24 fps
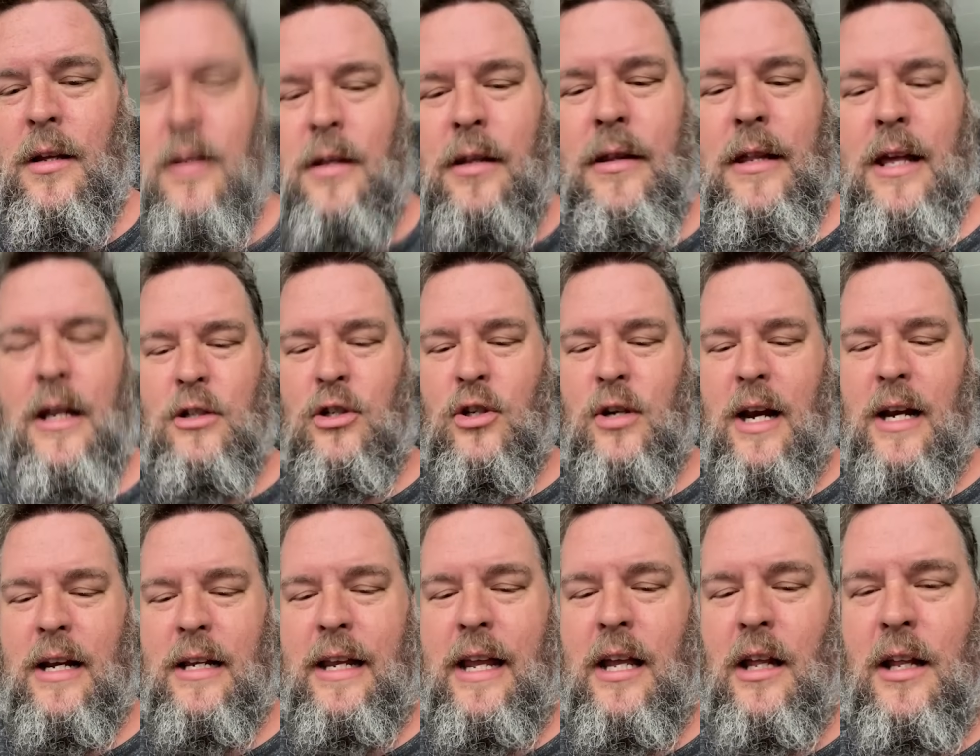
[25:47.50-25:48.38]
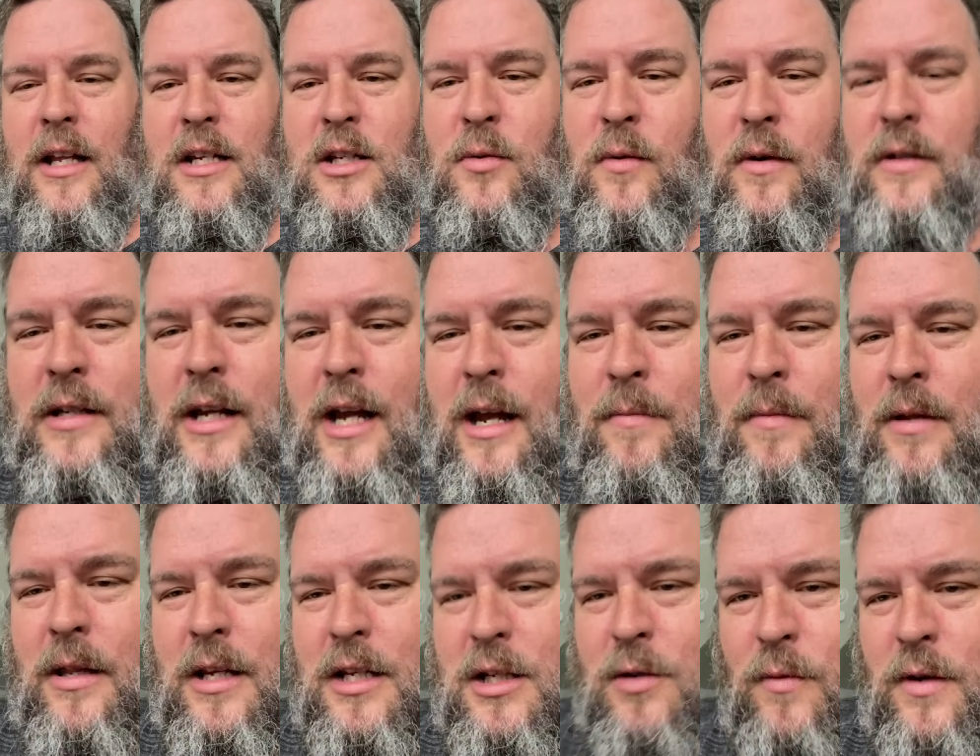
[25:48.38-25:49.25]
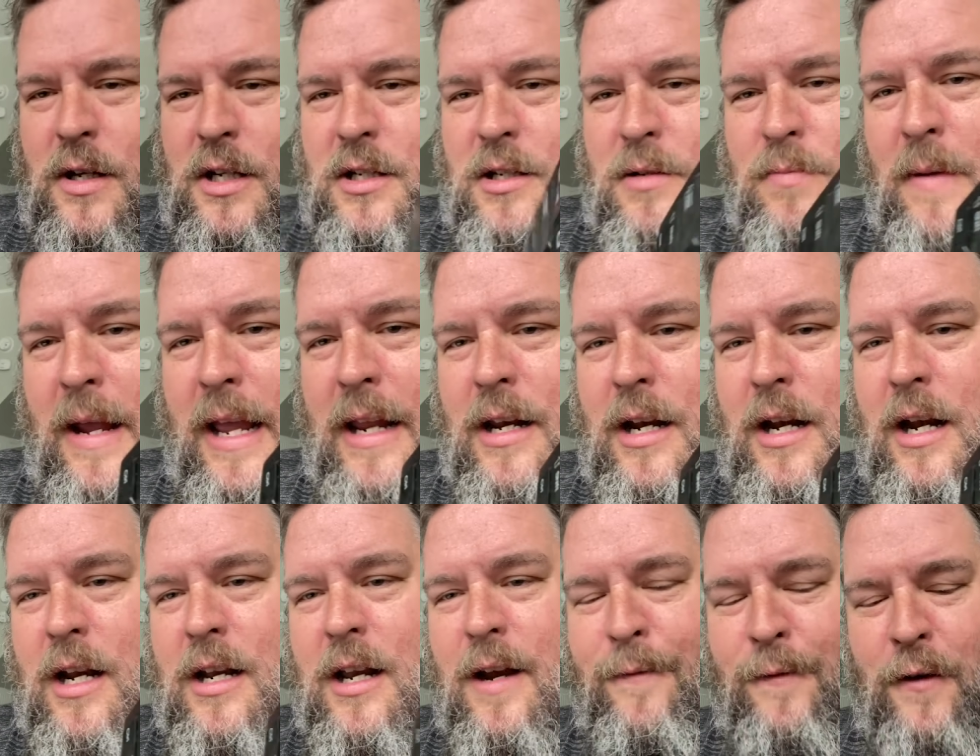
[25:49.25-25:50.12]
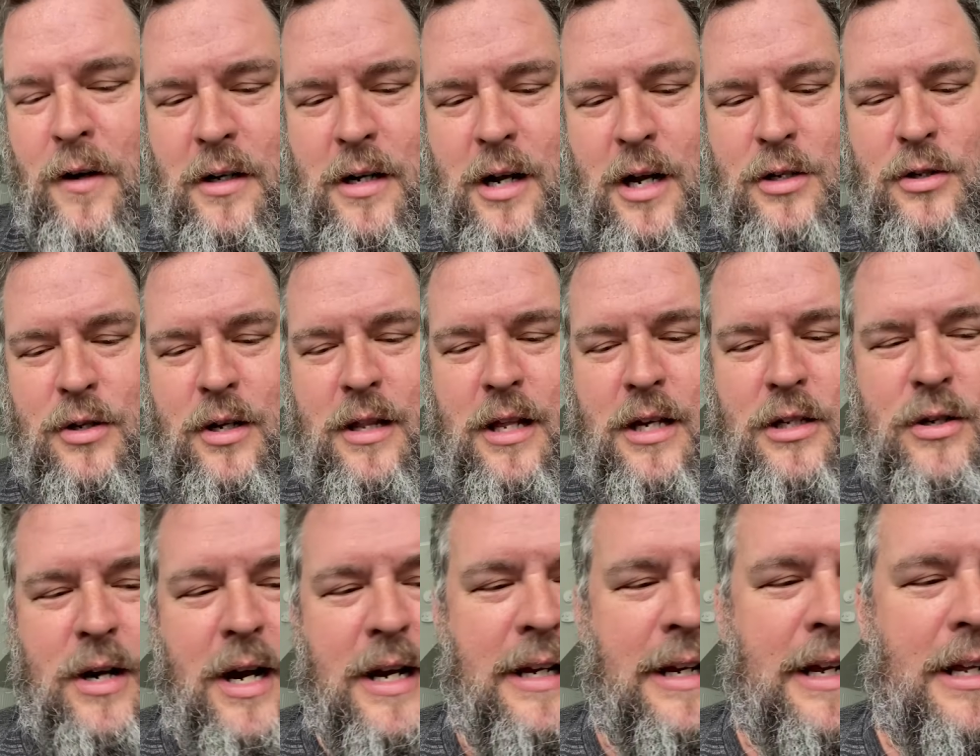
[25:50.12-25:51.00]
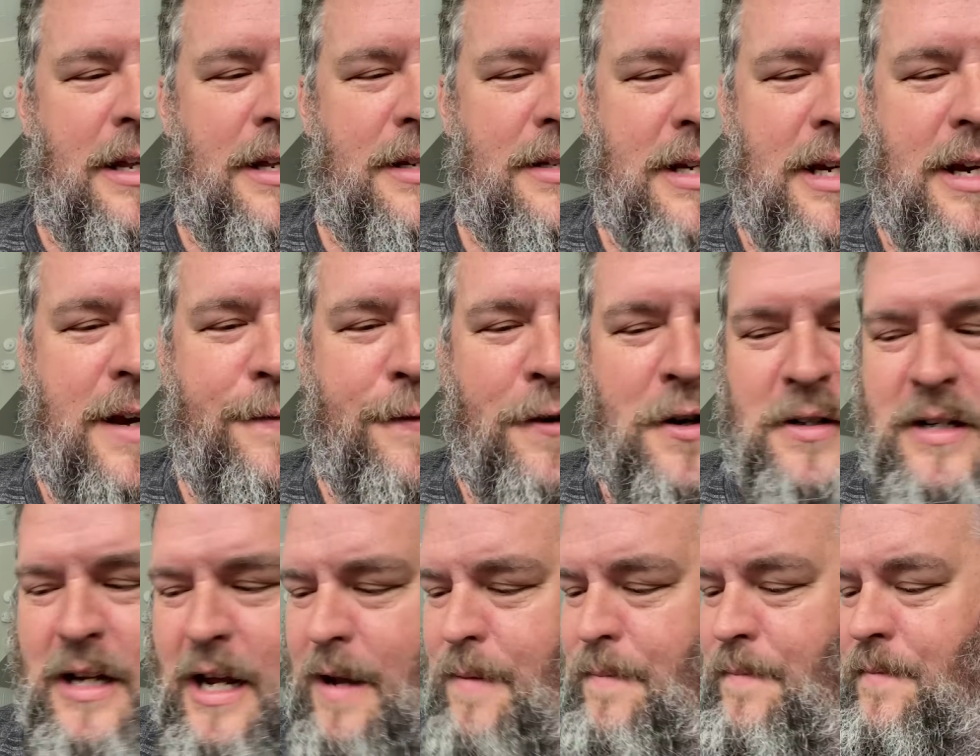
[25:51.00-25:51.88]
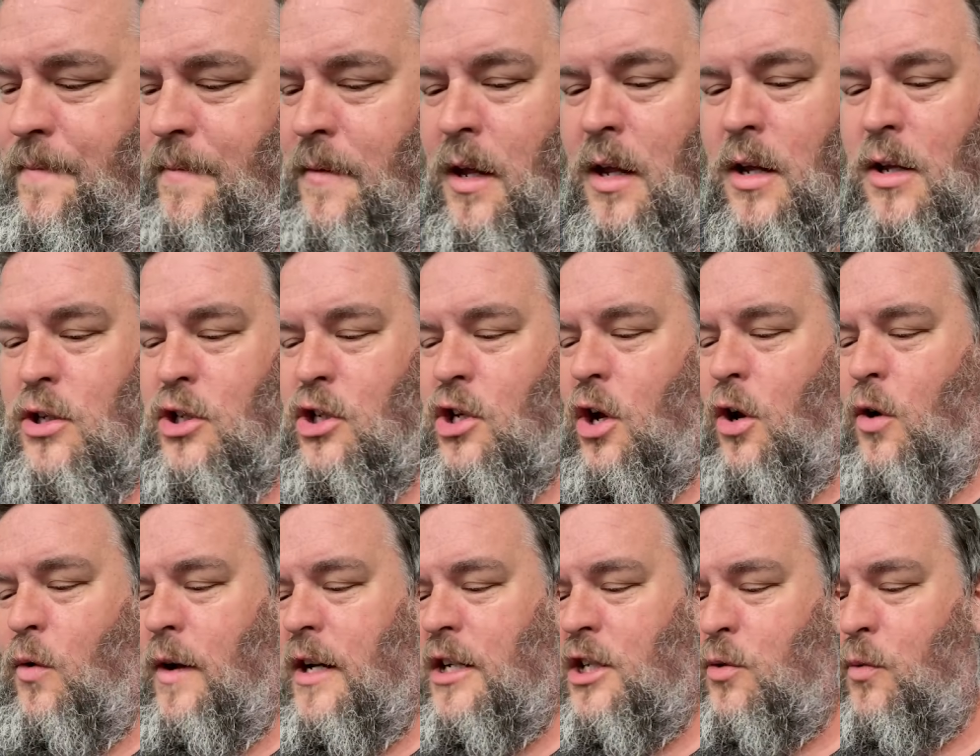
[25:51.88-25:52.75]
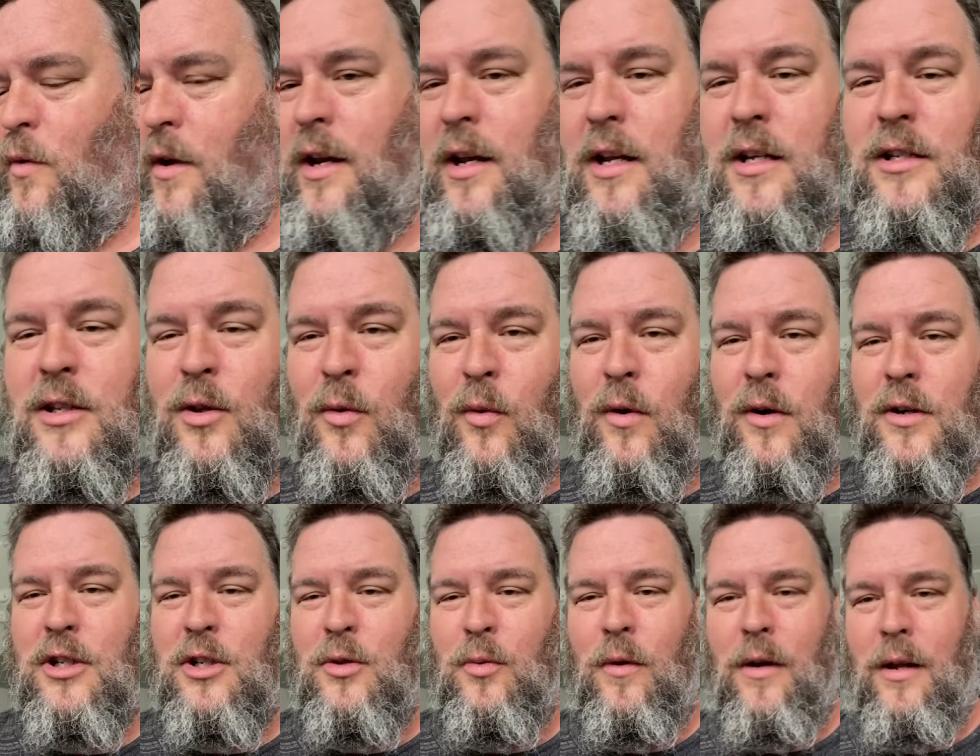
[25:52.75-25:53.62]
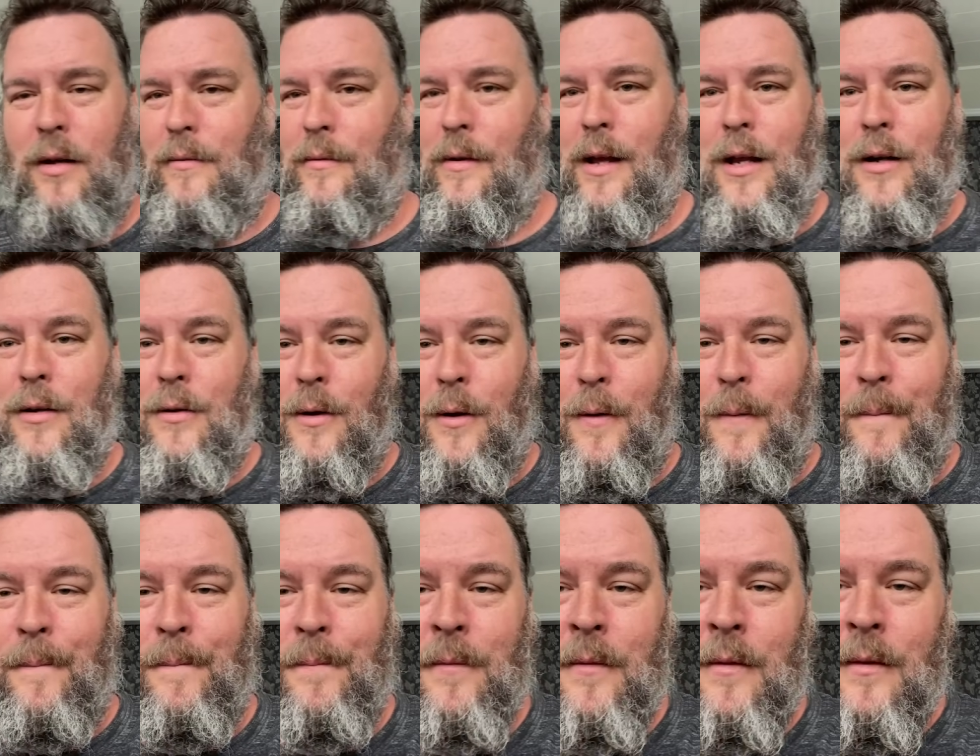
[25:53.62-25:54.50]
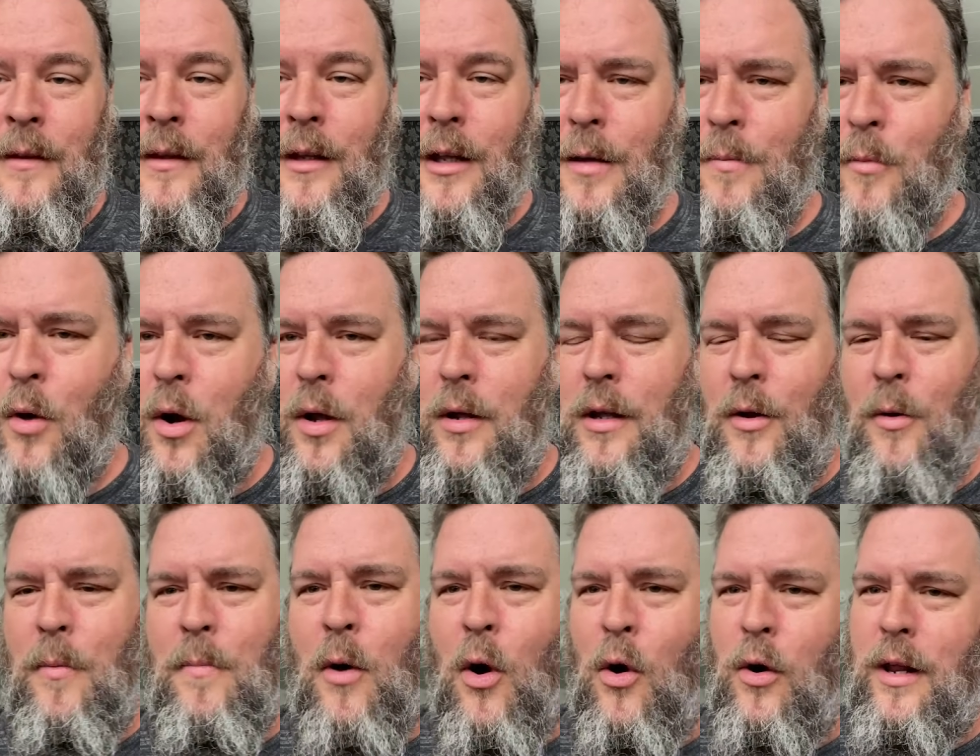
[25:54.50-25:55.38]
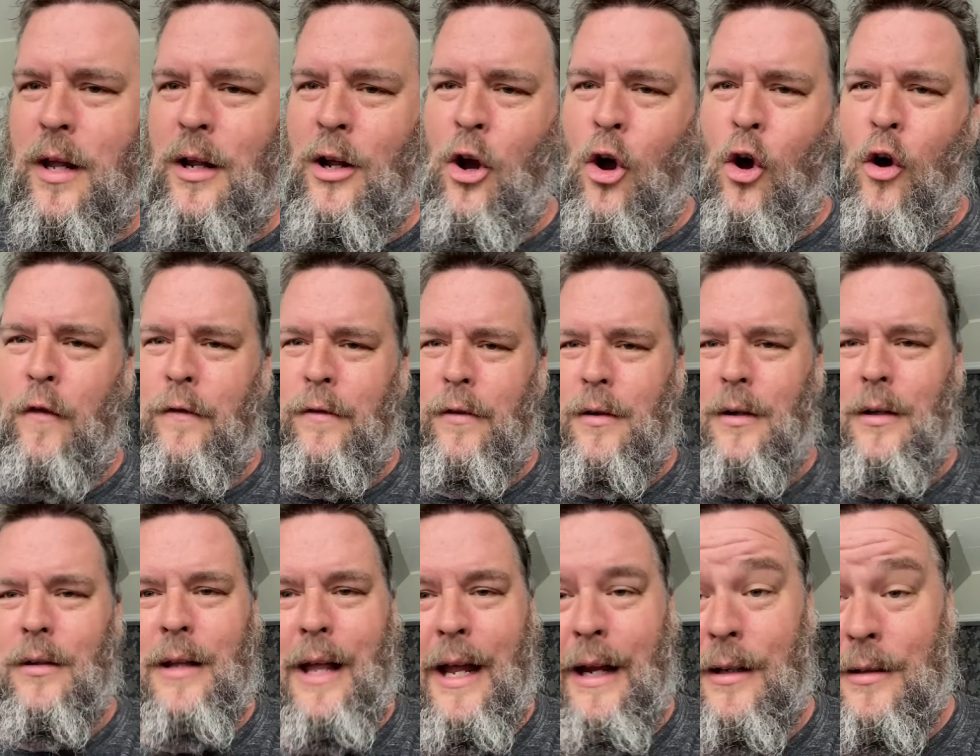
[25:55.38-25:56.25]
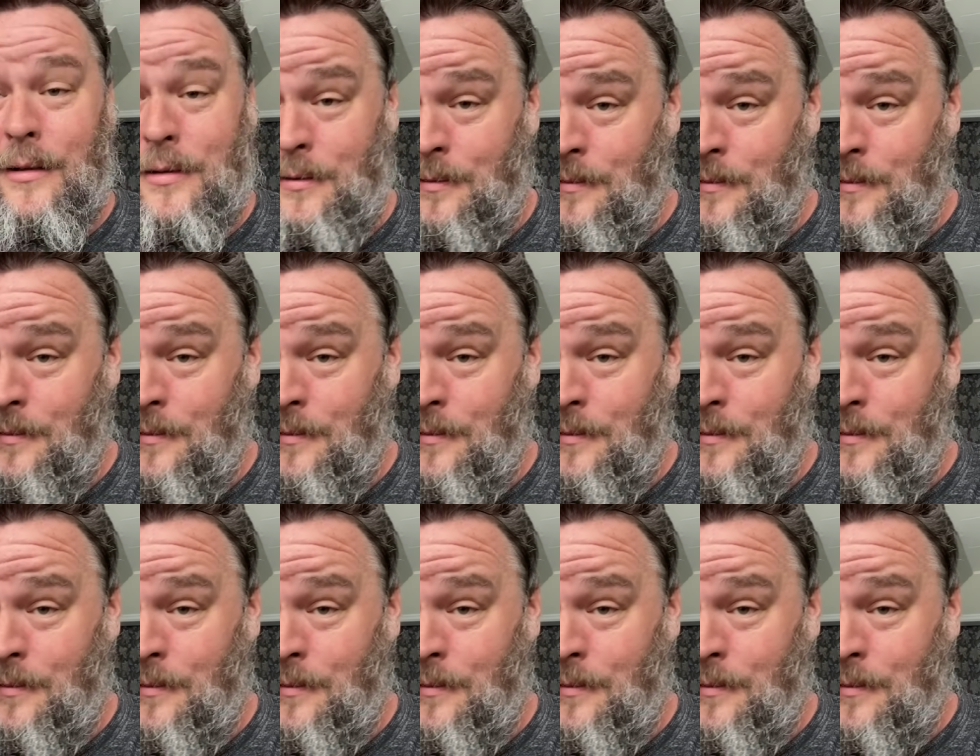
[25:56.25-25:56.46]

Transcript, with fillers: that tried to kill us one time, and this one's made in a different country that tried to kill us a different time. So which one is the worst one? I don't know. Emo emoting over, like,